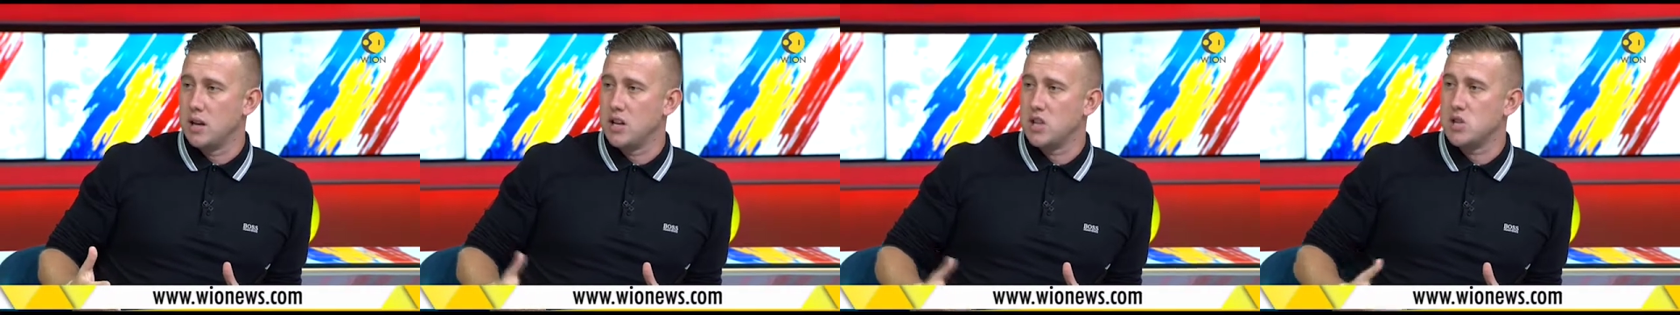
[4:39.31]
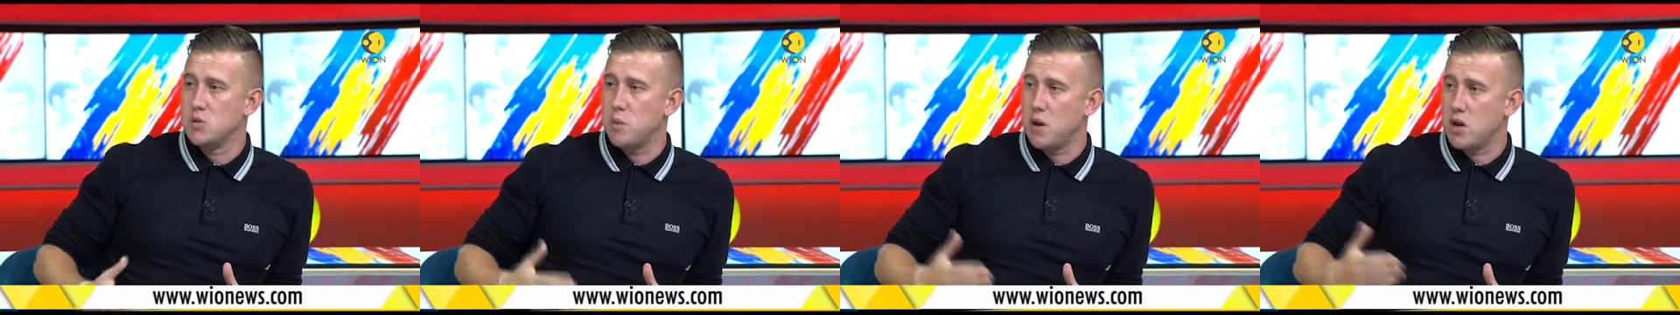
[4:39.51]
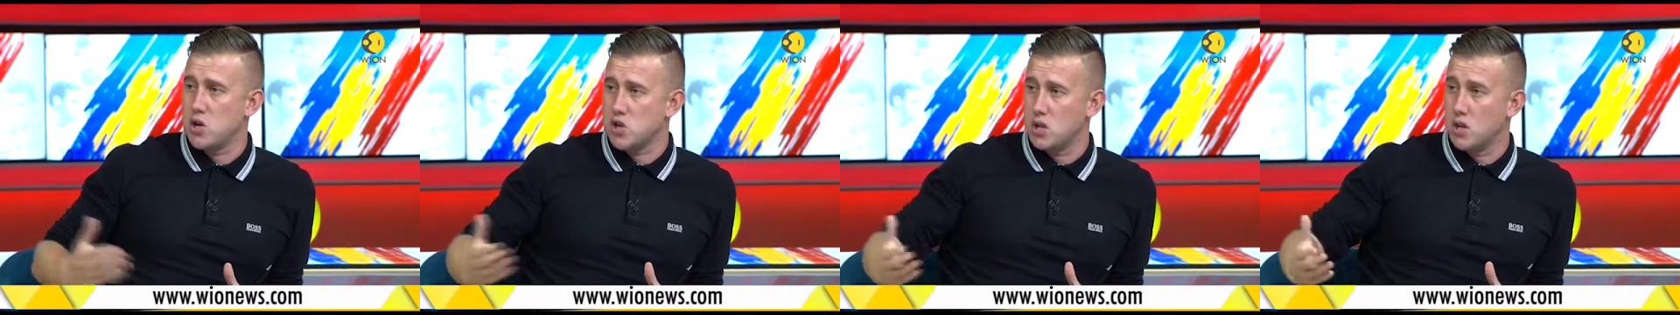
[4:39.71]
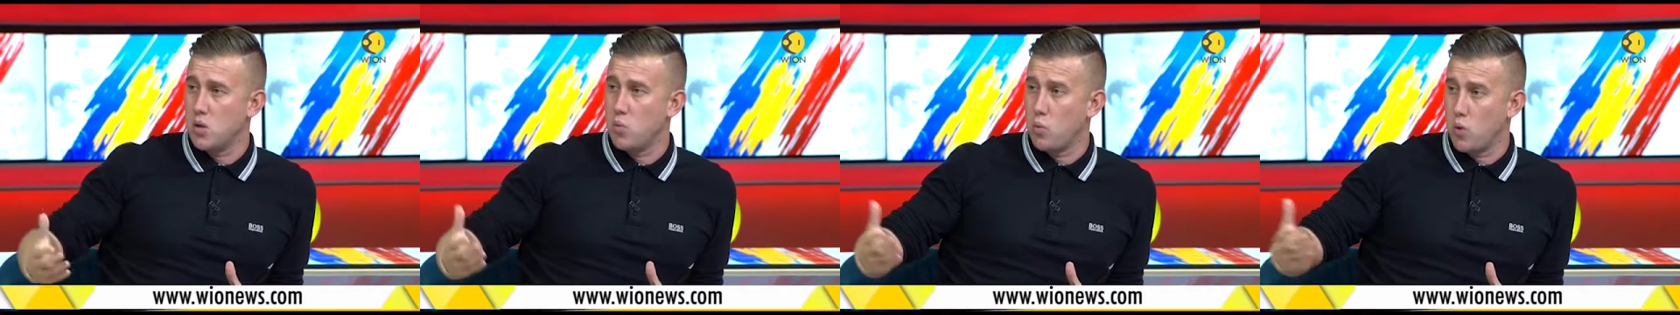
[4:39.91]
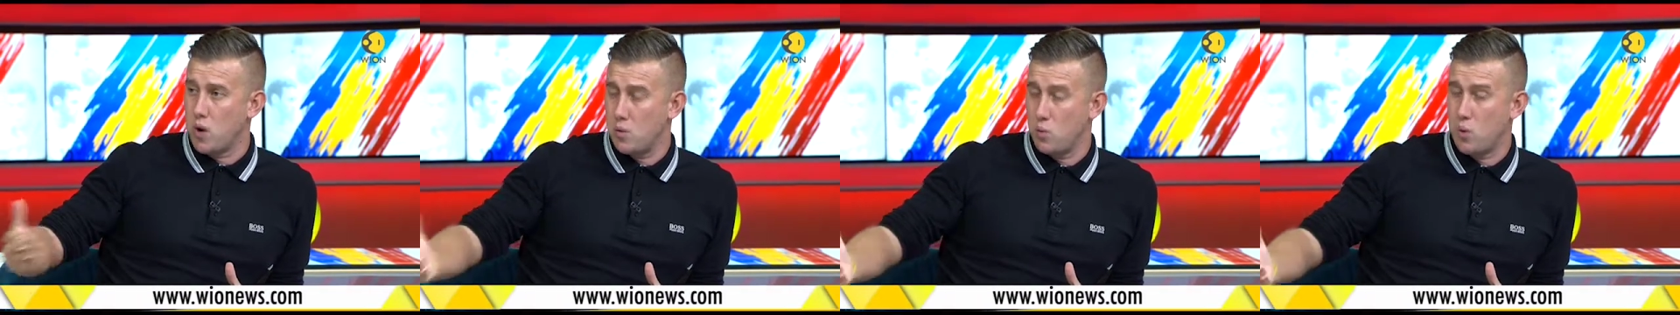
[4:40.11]
and especially
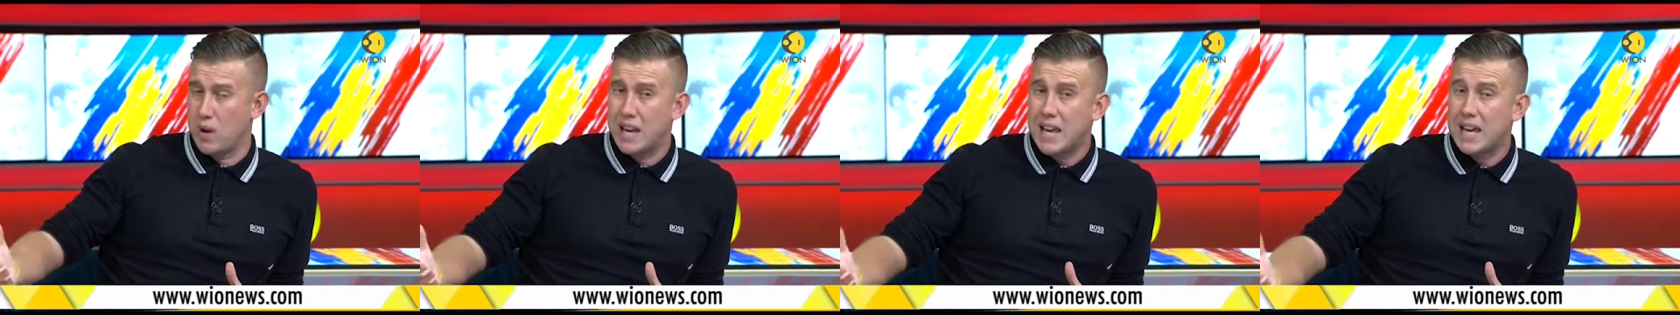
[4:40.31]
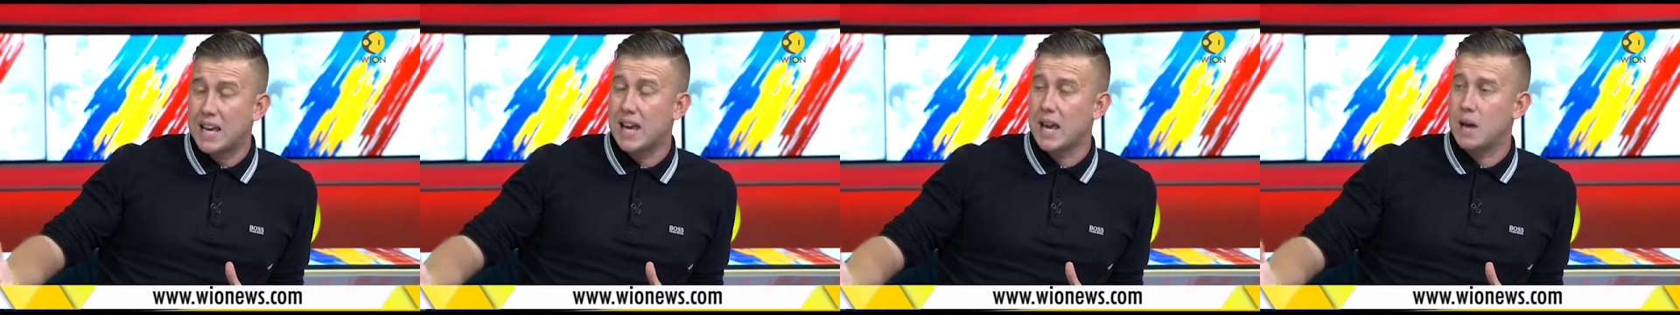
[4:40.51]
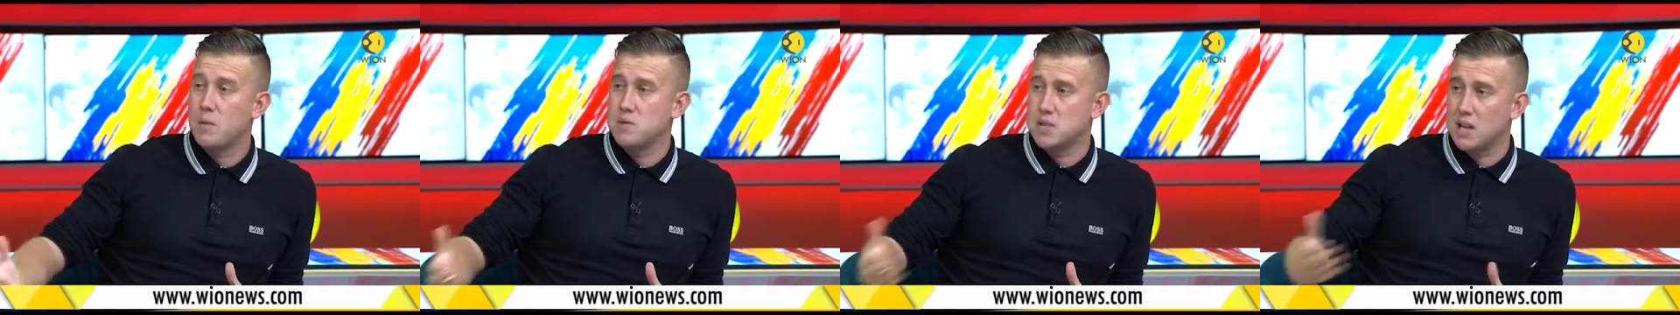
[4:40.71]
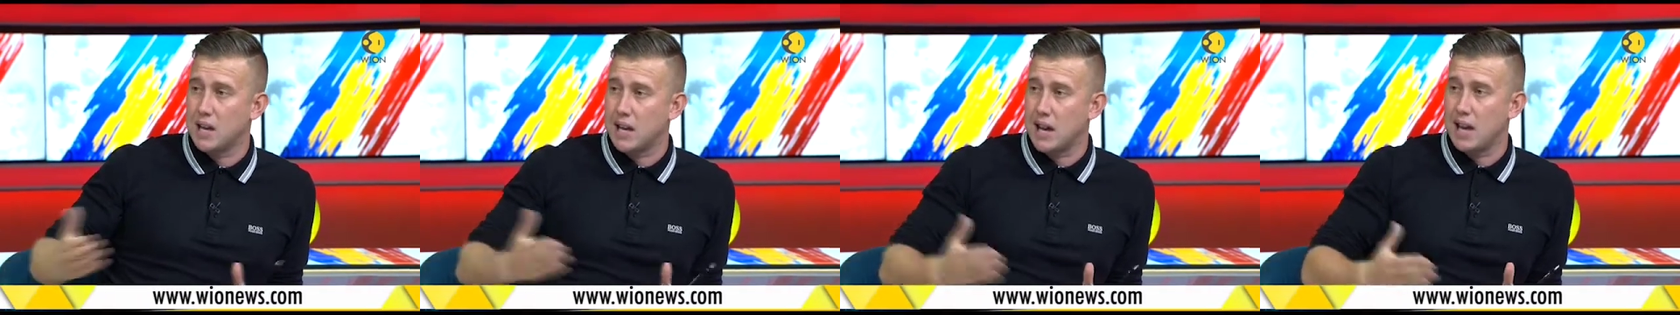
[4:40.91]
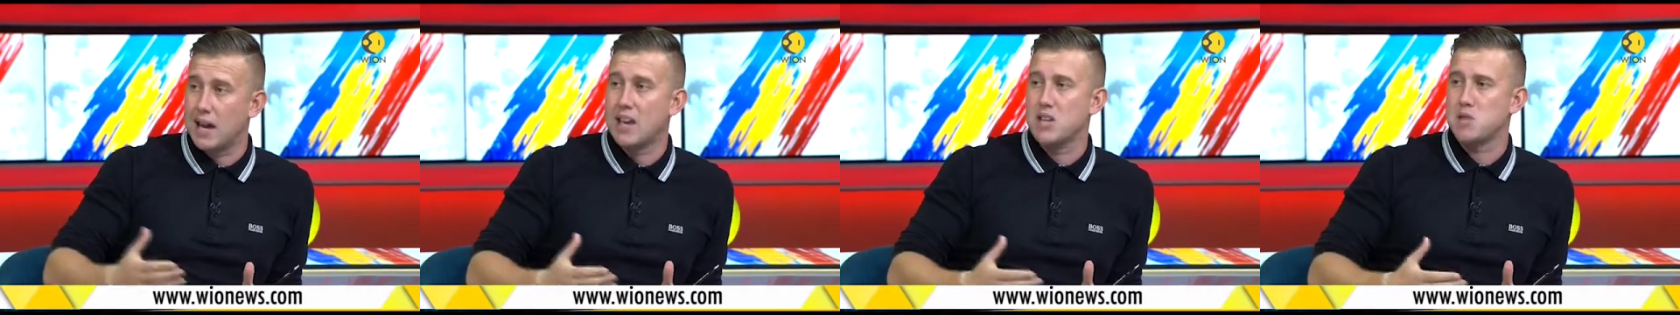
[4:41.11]
winning games
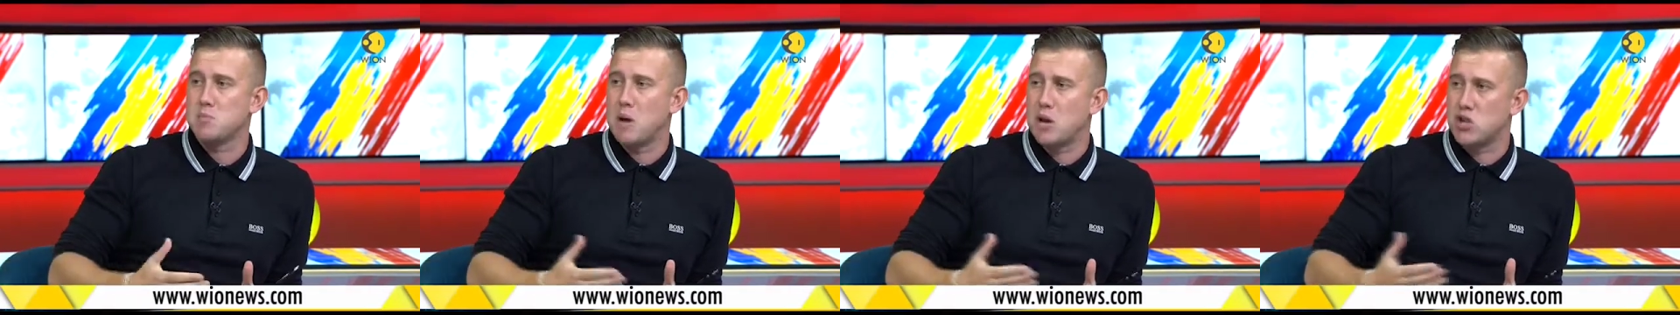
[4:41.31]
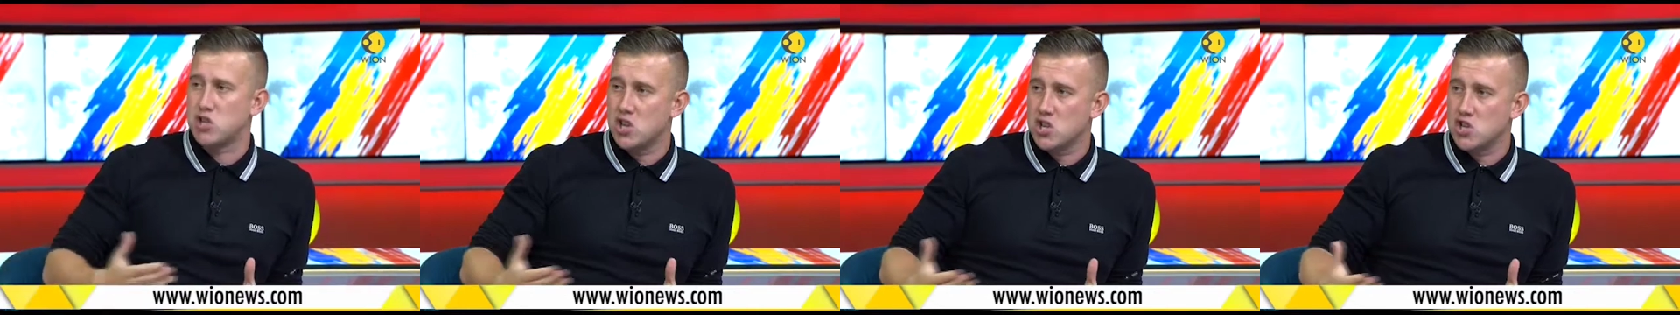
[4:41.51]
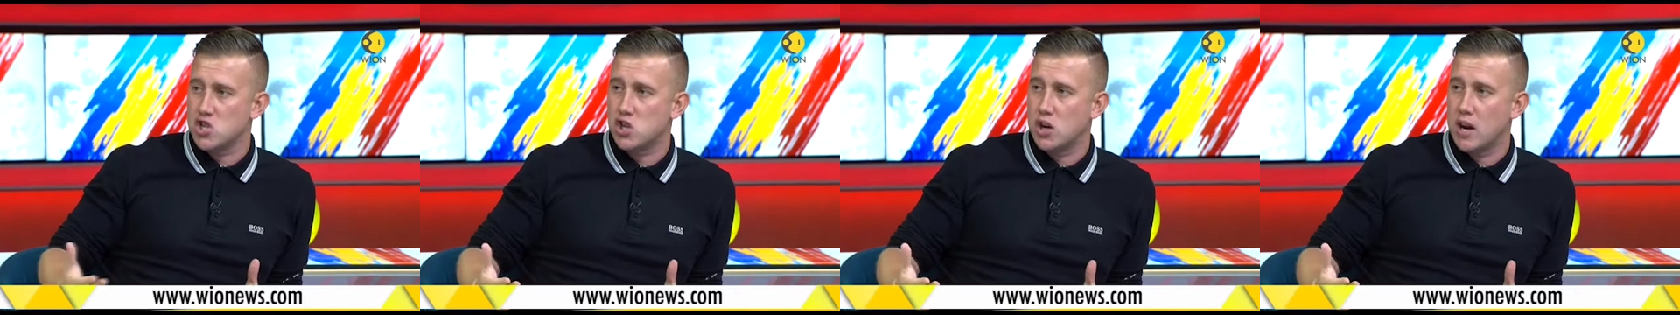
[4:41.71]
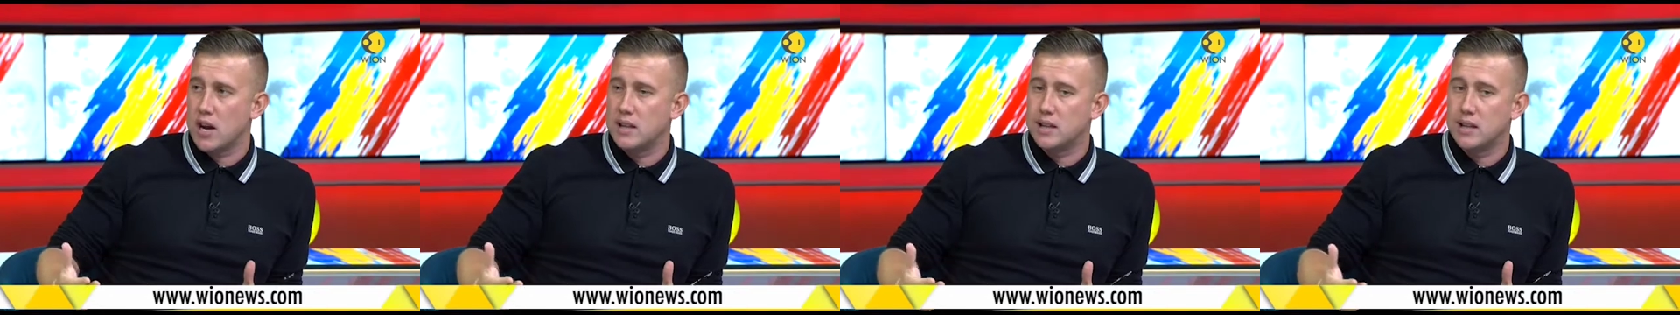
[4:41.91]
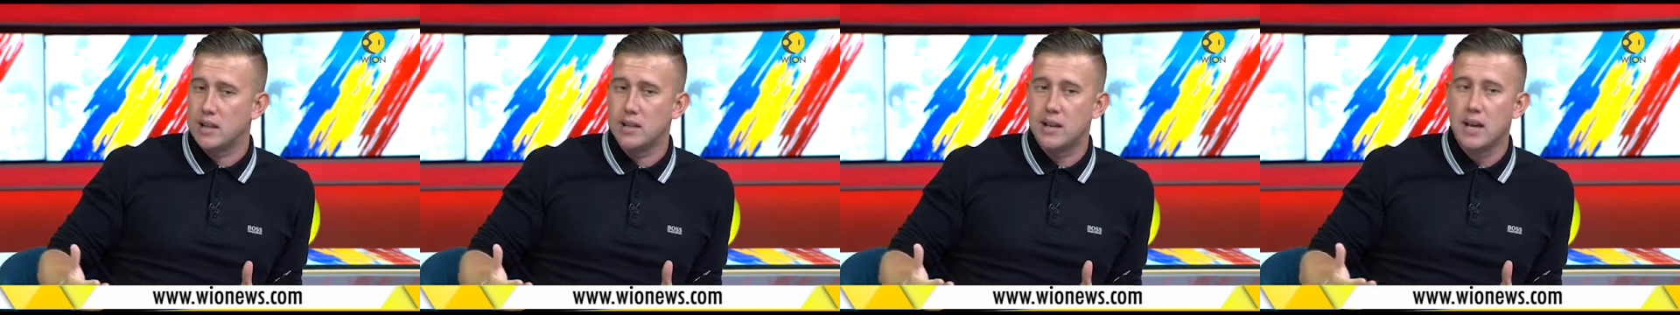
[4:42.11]
like against Manchester
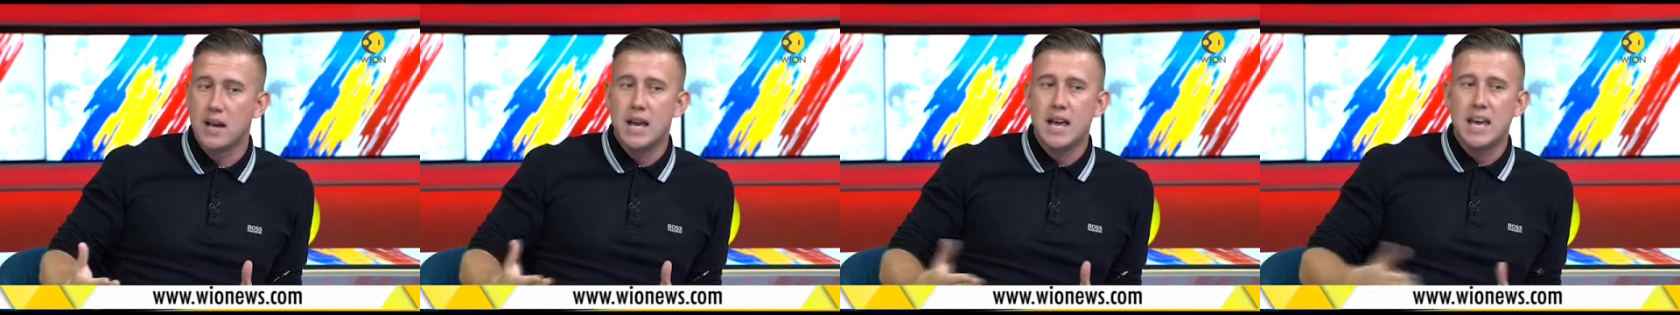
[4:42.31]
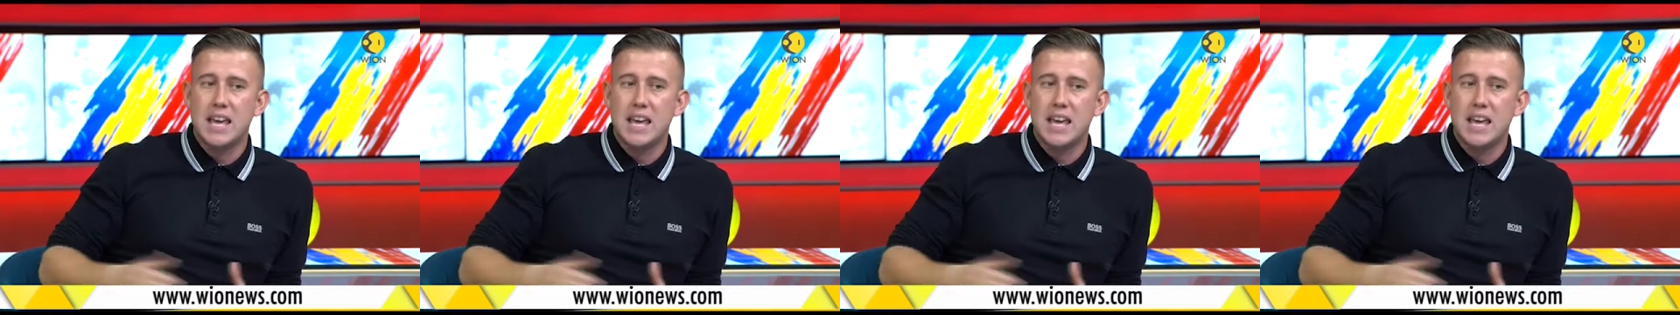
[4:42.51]
United,